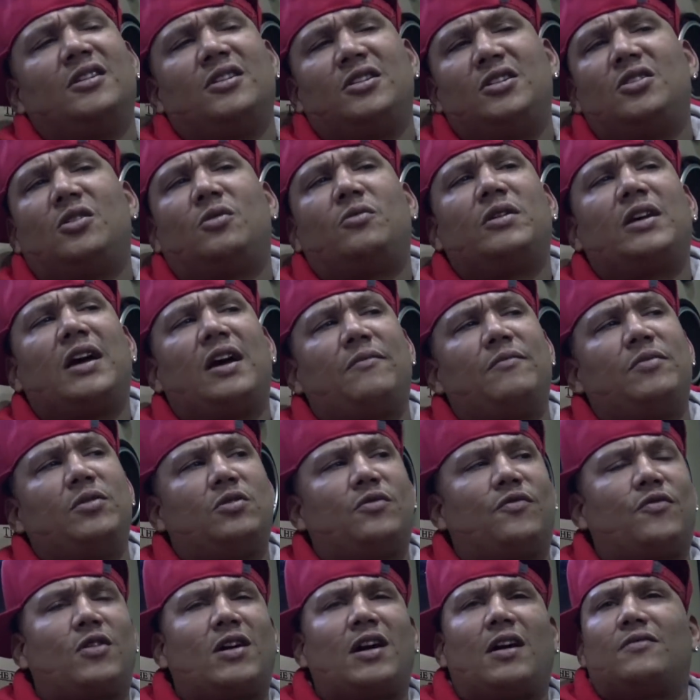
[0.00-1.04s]
You know, we have
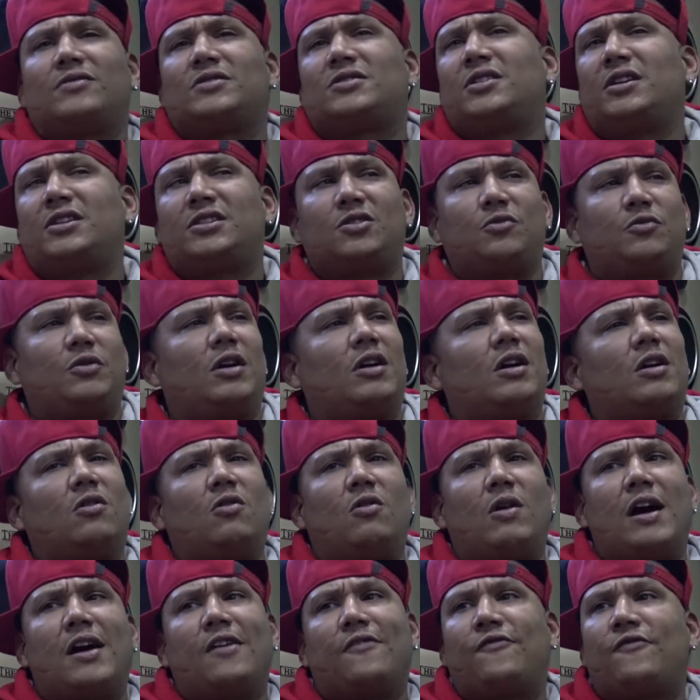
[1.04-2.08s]
beautiful conversation, we all go
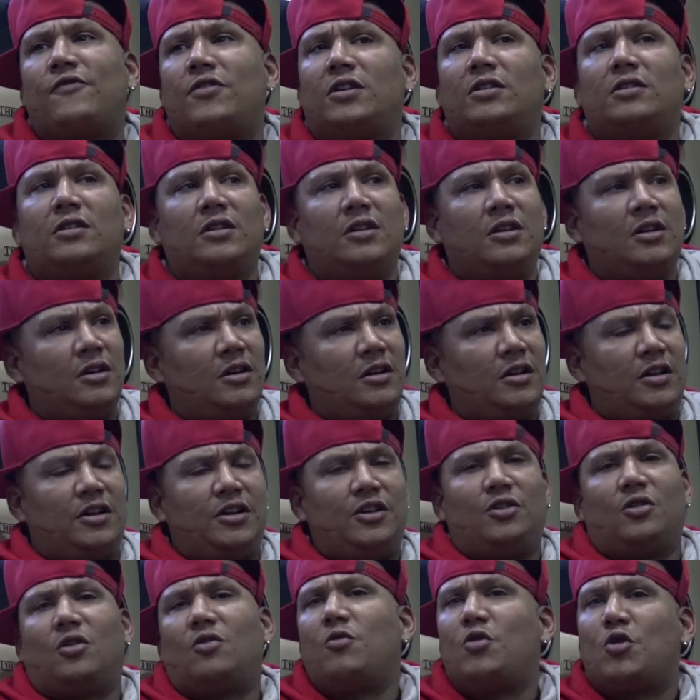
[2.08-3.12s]
have fun.
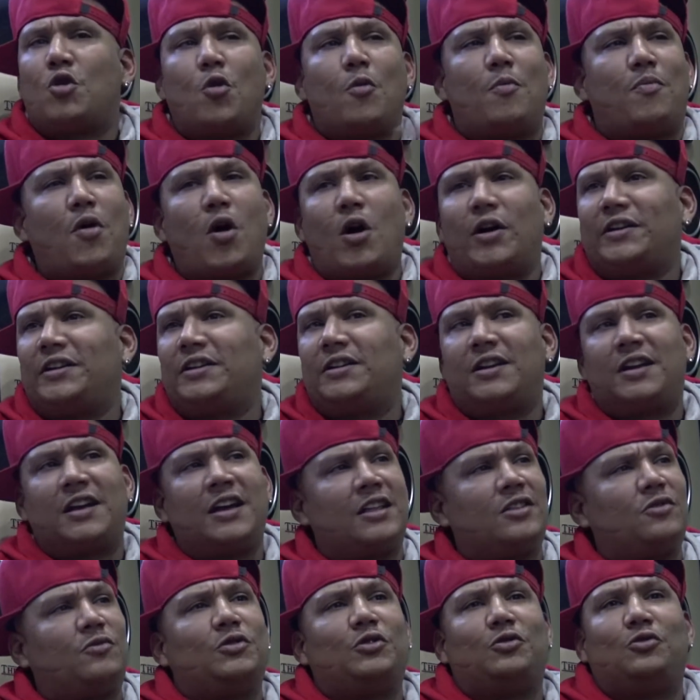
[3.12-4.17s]
You know, we go party
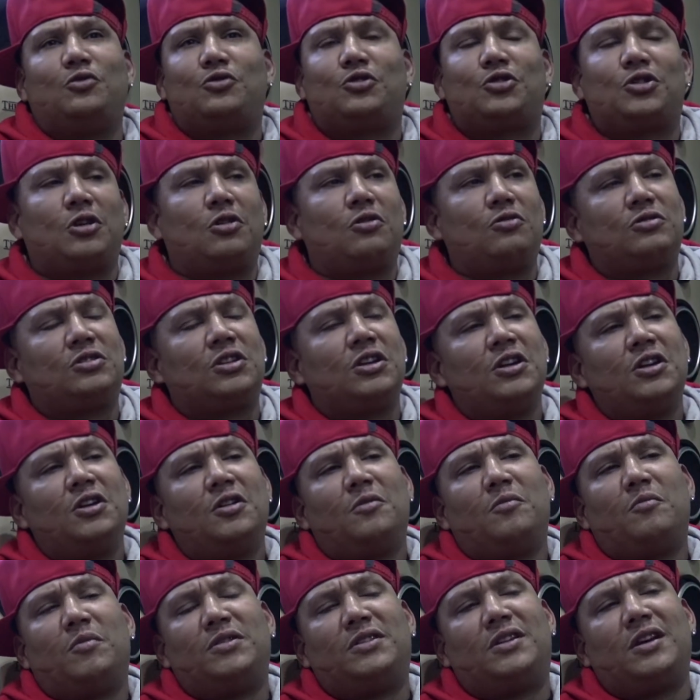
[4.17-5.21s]
together, we do shows.
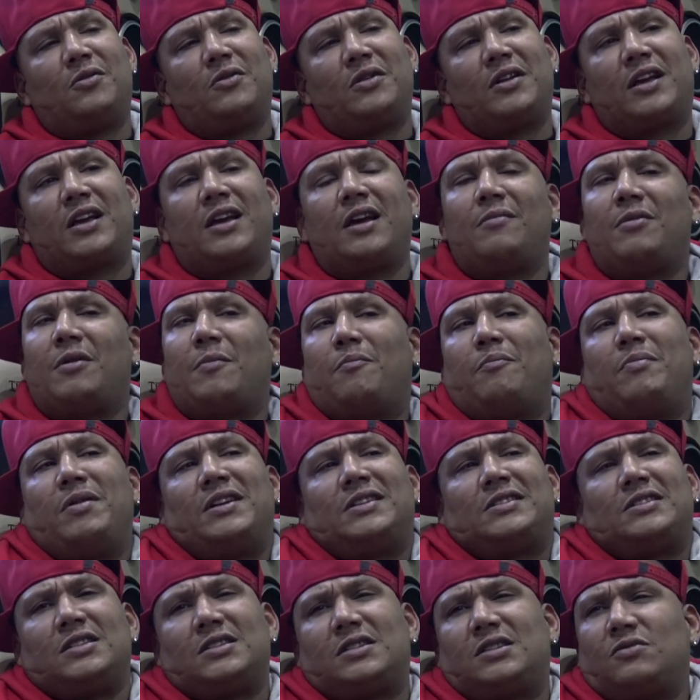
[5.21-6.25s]
But then when it came to
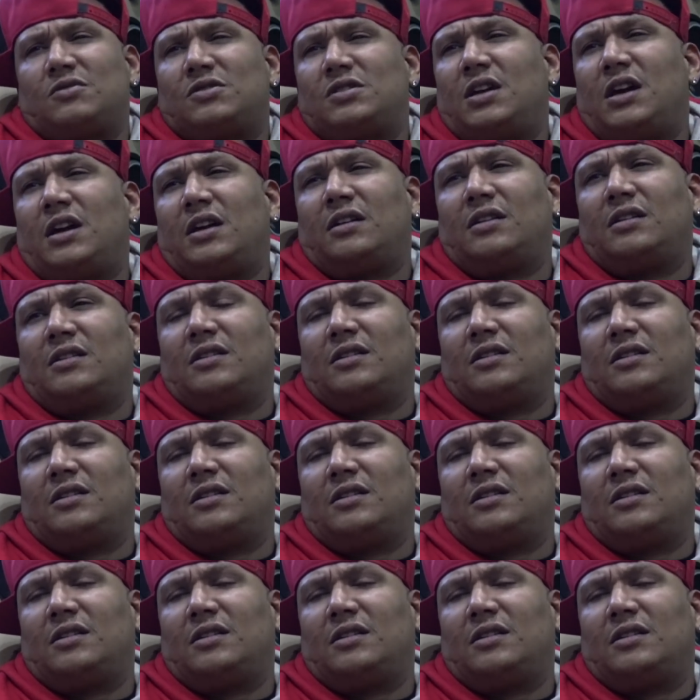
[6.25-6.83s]
business, it was like,